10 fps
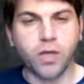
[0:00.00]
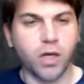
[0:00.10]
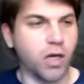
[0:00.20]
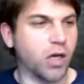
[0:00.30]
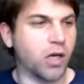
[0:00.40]

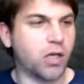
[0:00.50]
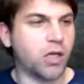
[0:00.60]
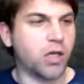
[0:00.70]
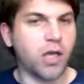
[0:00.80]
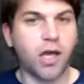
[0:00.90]
Uh,
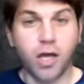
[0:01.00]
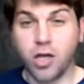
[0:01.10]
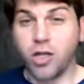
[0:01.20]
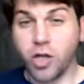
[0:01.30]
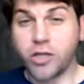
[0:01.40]

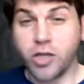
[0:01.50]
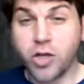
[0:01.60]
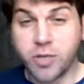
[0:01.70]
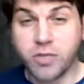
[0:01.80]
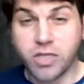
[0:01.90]
a lot of the
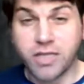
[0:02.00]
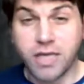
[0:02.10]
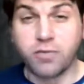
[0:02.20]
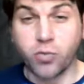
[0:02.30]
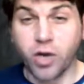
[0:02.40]
arguments I
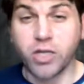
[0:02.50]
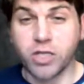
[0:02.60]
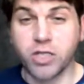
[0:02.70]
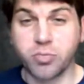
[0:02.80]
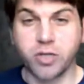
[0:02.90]
gave were
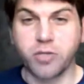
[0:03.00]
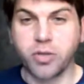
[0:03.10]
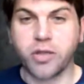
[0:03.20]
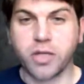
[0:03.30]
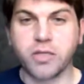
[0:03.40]
actually inspired
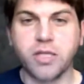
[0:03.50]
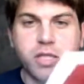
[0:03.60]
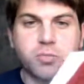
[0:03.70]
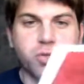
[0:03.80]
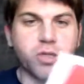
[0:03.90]
by things in
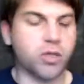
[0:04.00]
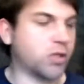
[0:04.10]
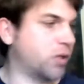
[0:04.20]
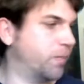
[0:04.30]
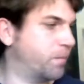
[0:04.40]
this book
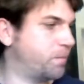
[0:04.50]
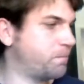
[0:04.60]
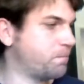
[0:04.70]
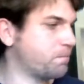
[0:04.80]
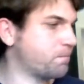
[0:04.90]
um,
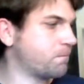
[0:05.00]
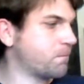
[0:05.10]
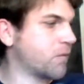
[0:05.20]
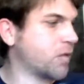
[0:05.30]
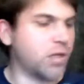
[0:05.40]

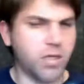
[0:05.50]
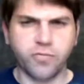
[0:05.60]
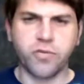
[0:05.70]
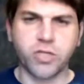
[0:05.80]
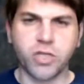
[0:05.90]
in the
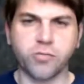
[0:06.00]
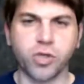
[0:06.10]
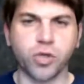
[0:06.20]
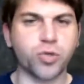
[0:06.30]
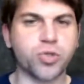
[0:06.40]
first half of
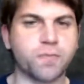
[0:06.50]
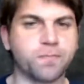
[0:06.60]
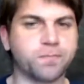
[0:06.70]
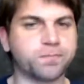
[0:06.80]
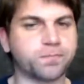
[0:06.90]
the course.
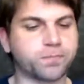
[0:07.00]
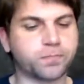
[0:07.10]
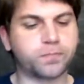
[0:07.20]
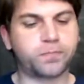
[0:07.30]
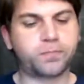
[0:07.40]

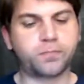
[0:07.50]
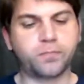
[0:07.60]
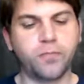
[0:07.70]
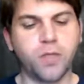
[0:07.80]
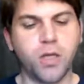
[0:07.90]

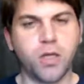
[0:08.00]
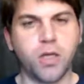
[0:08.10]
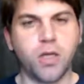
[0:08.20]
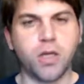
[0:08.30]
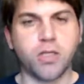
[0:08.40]

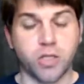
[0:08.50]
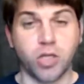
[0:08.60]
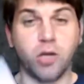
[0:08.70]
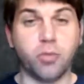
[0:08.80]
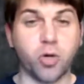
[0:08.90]
So there's
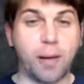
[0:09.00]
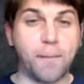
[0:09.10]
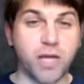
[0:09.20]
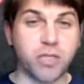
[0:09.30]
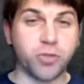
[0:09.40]
a lot more about
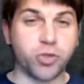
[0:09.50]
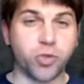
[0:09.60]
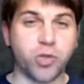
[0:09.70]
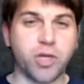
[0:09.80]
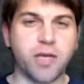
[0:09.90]
maximal
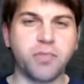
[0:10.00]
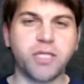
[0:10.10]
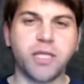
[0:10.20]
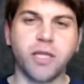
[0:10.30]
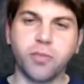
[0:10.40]
tori, in
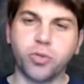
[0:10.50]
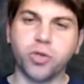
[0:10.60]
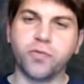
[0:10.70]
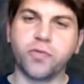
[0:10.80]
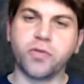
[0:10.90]
particular the
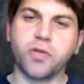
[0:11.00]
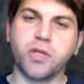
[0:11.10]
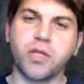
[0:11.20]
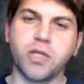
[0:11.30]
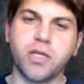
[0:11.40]
proof
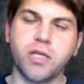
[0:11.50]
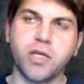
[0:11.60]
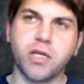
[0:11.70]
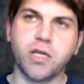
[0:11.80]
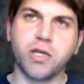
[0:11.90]

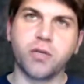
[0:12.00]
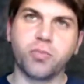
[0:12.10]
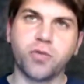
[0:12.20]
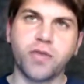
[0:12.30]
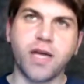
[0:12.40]
the uh,
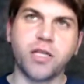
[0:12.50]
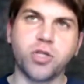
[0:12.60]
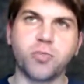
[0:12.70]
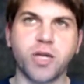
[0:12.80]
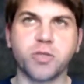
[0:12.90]
proof that any
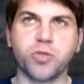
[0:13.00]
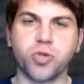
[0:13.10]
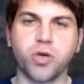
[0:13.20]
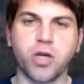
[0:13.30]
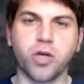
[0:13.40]
two maximal
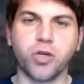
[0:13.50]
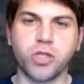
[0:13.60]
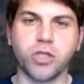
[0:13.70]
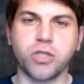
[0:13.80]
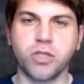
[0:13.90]
Torai
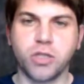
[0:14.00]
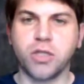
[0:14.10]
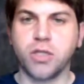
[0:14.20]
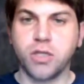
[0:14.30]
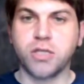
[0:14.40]
conjugate
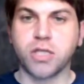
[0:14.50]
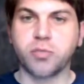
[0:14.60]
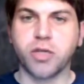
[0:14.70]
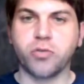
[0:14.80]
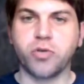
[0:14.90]
is
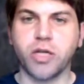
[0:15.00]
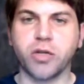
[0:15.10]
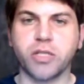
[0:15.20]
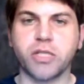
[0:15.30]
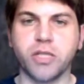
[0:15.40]
explained really
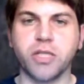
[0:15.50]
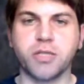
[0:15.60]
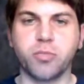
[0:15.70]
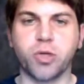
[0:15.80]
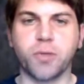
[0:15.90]
nicely in
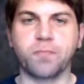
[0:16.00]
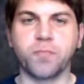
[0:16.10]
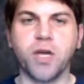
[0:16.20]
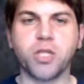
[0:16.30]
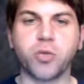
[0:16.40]
this book.
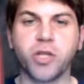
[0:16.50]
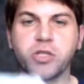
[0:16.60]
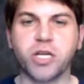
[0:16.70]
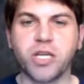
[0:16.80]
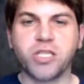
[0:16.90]
It's one of
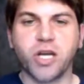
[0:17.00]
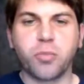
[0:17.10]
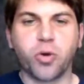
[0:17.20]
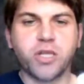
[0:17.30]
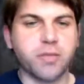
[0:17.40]
those kind of
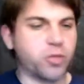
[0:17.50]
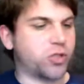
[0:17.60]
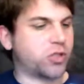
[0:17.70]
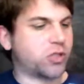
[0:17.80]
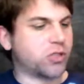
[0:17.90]
typewriter
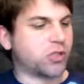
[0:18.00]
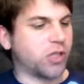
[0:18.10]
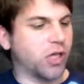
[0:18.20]
books.